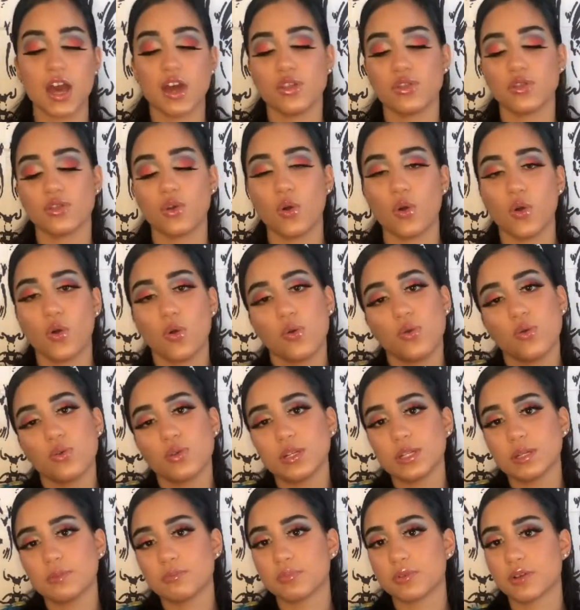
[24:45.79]
The
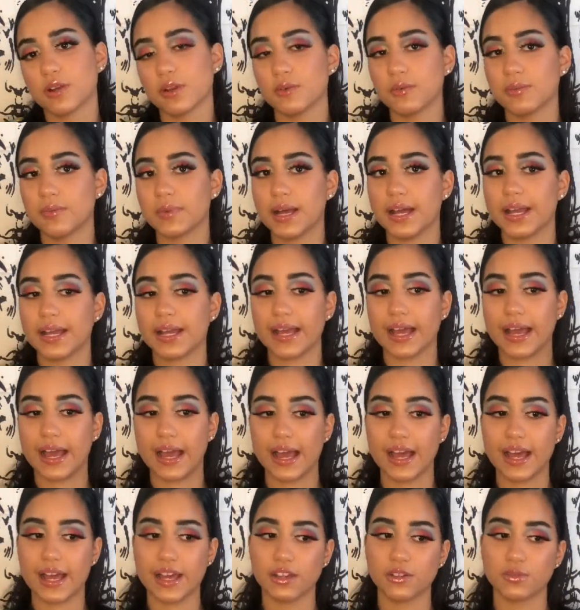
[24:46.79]
only problem I
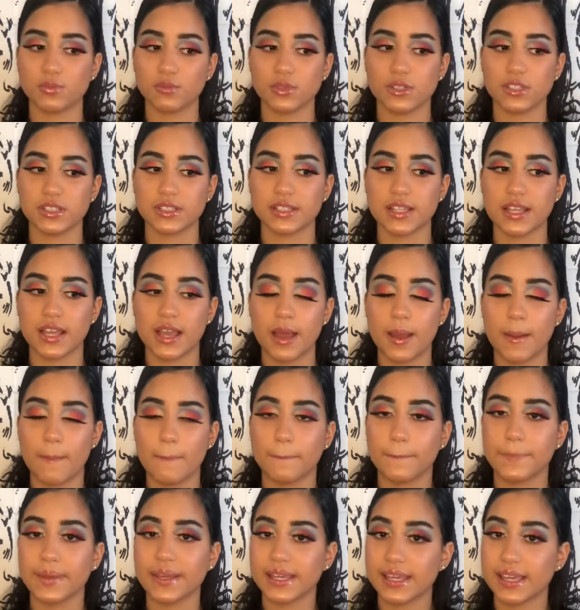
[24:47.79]
had was
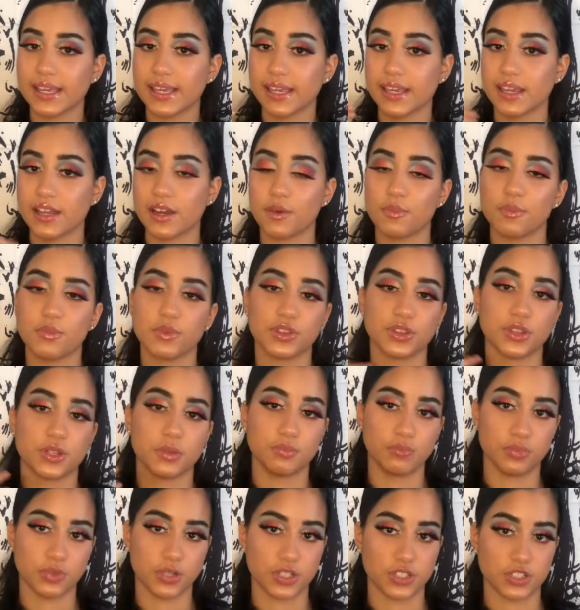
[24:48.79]
picking it up with the
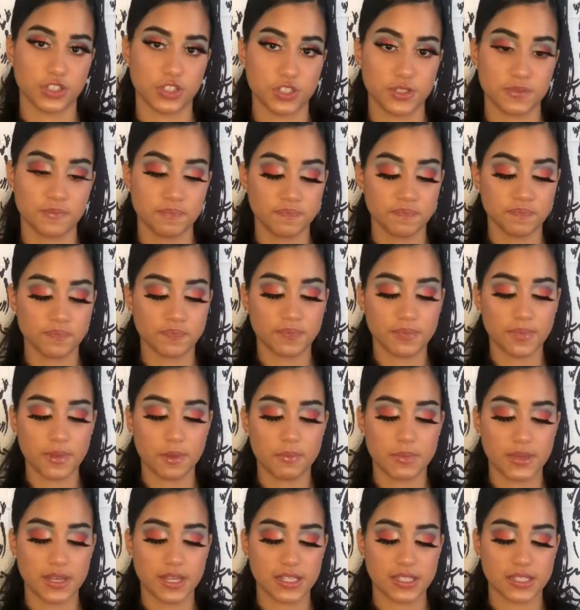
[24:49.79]
brush,
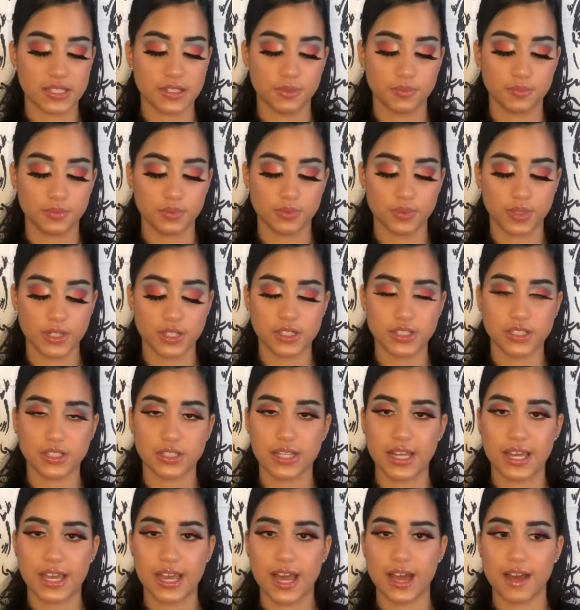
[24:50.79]
because the brush,
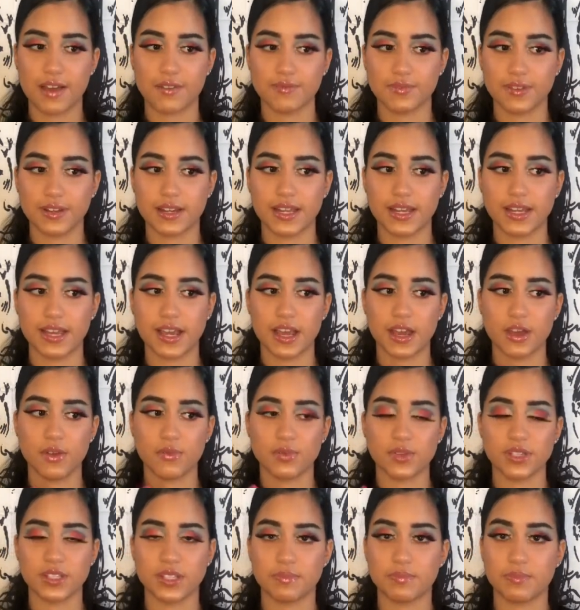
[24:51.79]
like, I felt like it
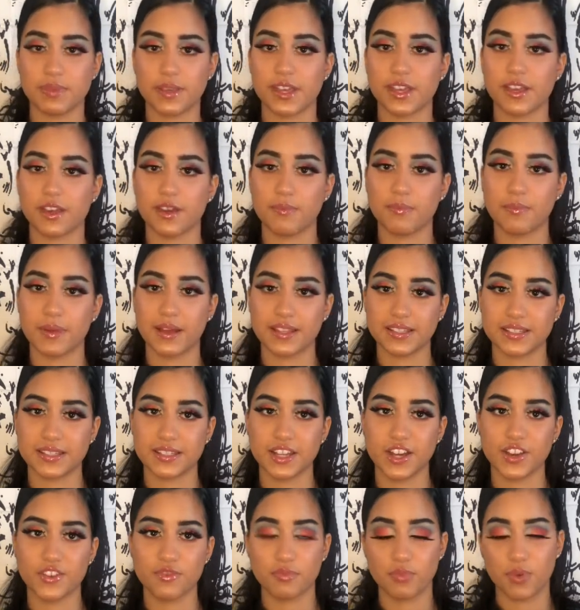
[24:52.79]
wasn't picking up as
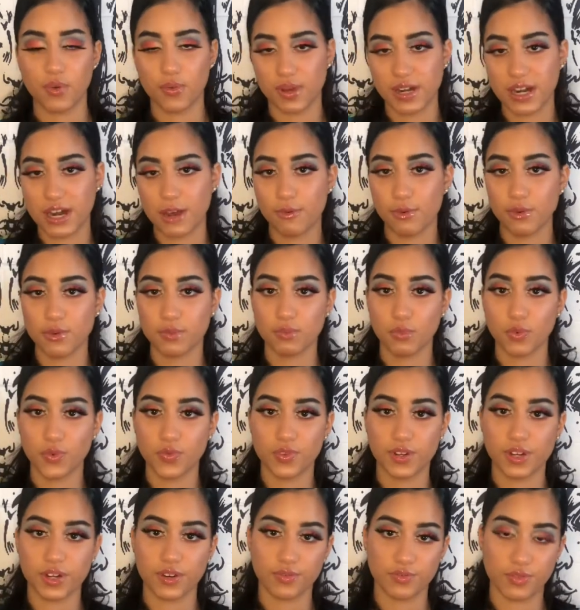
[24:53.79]
enough, but when I would move
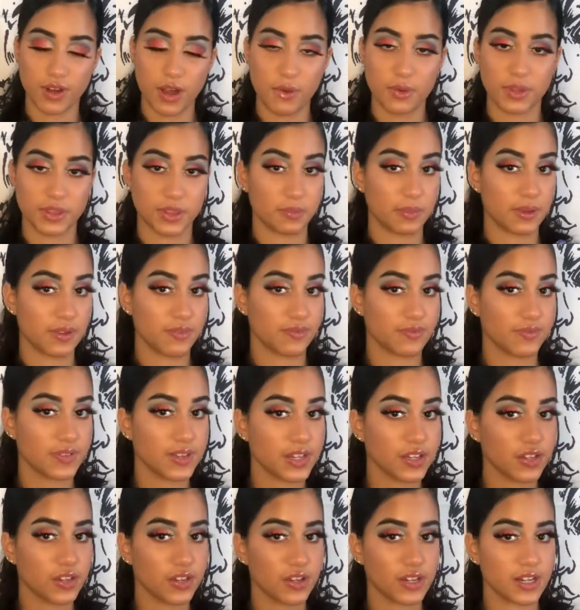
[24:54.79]
it around with my
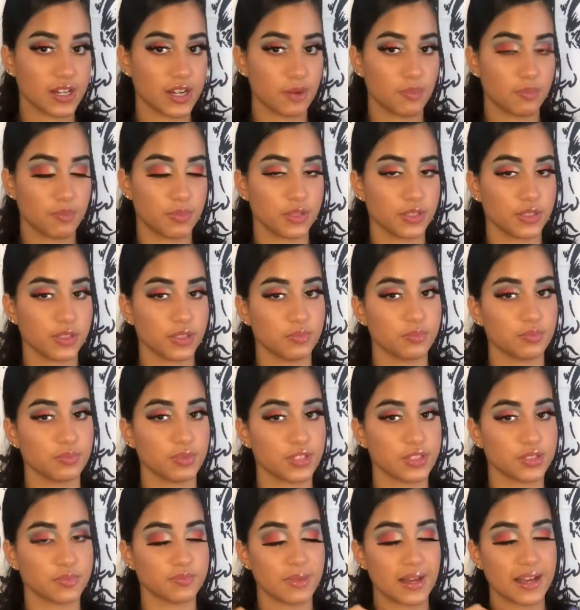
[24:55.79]
finger and I'll put the
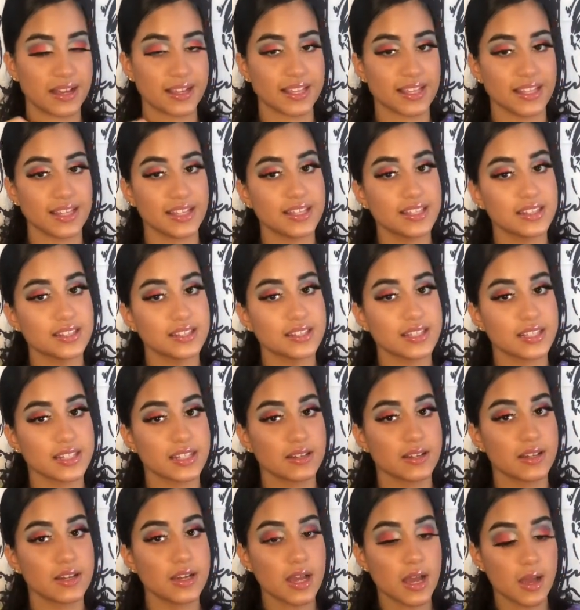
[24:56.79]
brush back into the
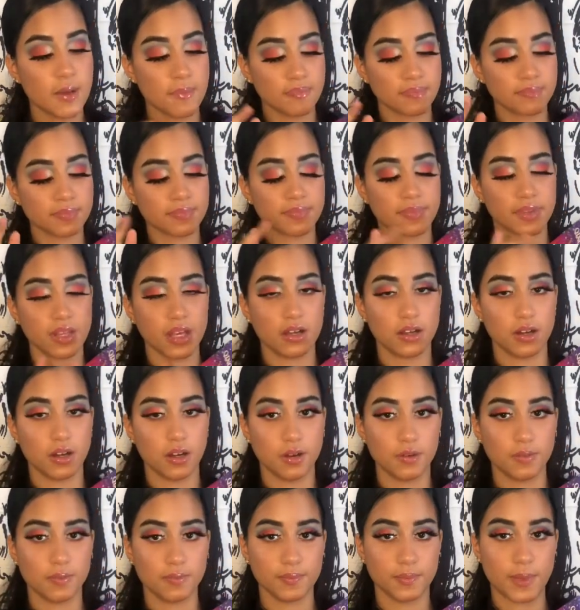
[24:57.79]

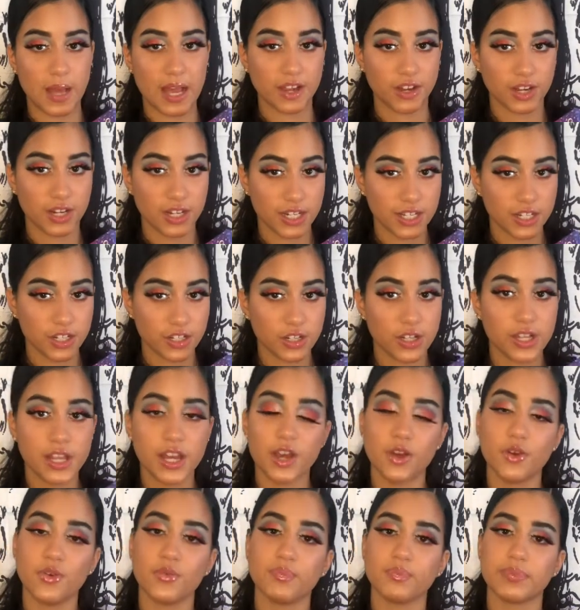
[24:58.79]
glitter, it
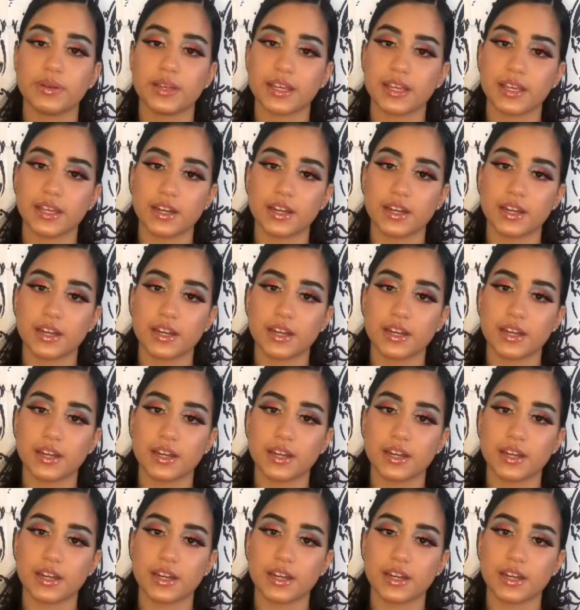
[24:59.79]
will pick it